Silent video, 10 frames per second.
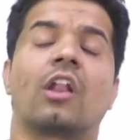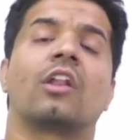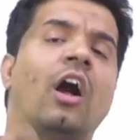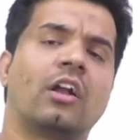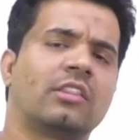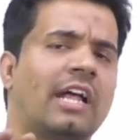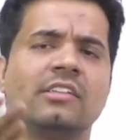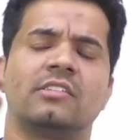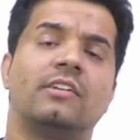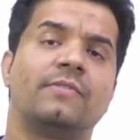or not,
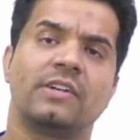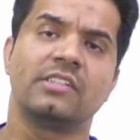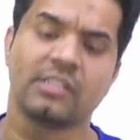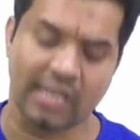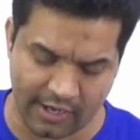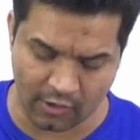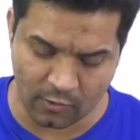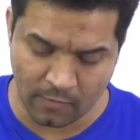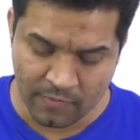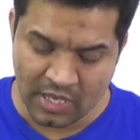that is a different
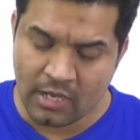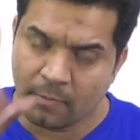scenario.